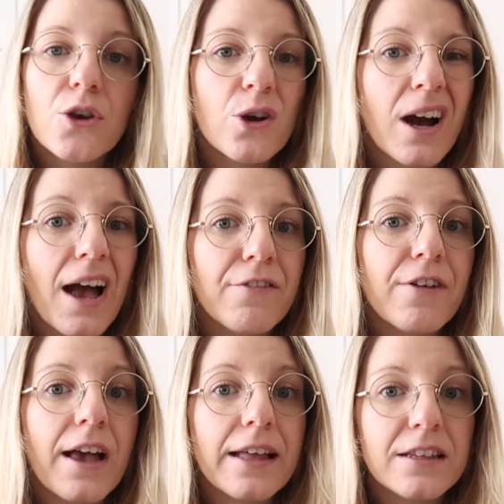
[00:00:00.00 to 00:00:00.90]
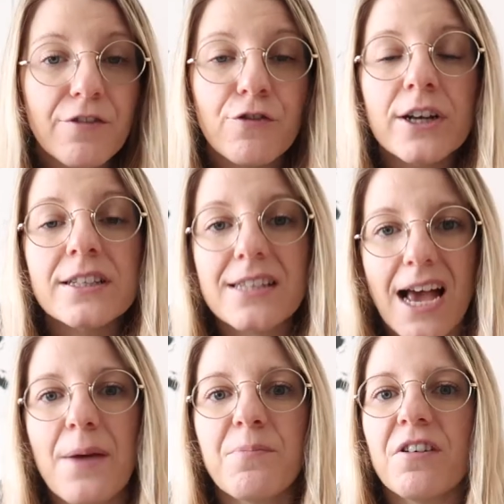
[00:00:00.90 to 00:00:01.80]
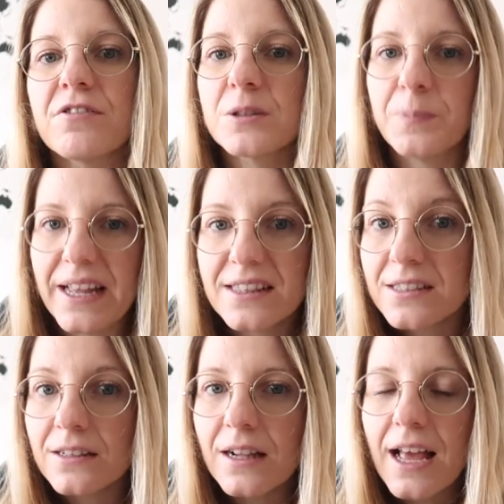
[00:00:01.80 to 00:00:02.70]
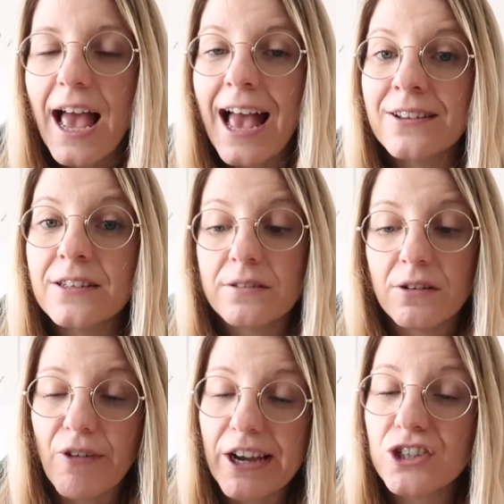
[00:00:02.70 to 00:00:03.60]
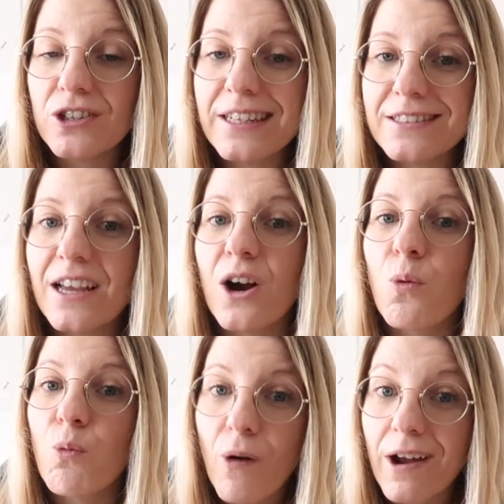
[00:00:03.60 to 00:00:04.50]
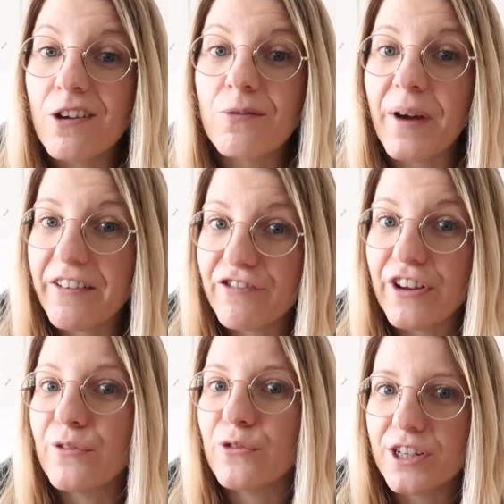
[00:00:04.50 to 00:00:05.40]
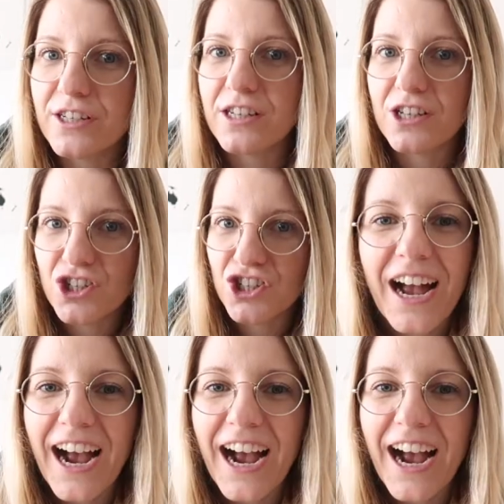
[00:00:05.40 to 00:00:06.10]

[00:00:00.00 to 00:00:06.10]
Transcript: You have different type of spätzle, and actually they are one of my favorite dish.